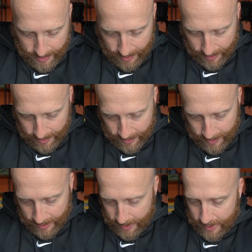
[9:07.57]

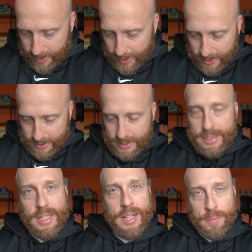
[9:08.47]
And they just
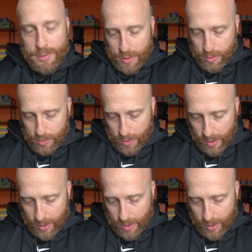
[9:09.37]
seem to